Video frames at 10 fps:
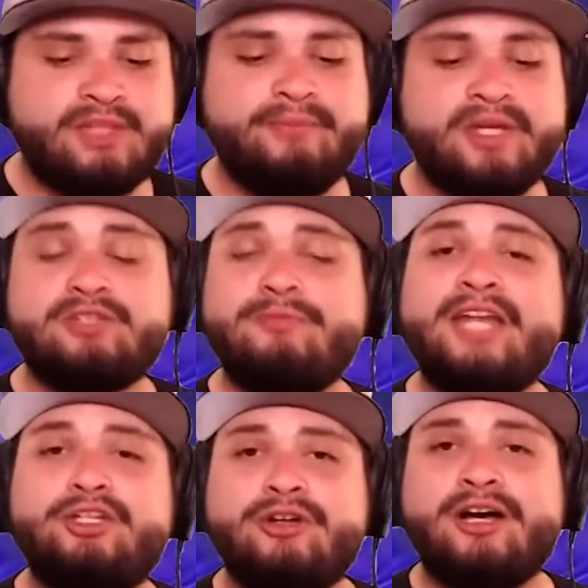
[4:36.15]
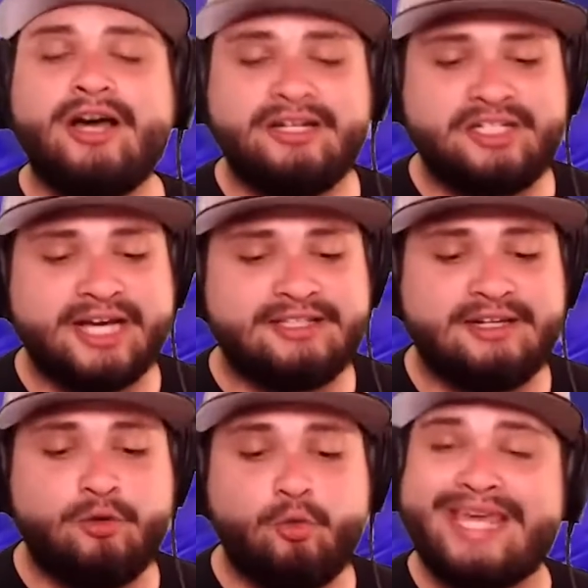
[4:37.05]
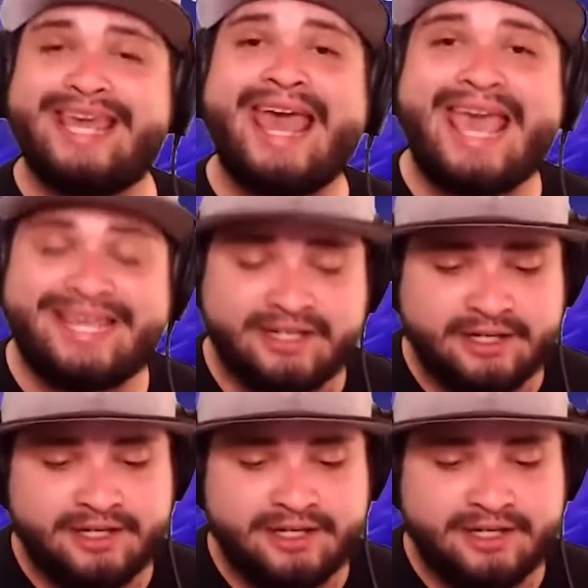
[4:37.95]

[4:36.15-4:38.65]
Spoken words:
because Matt Judon got ejected in Week 8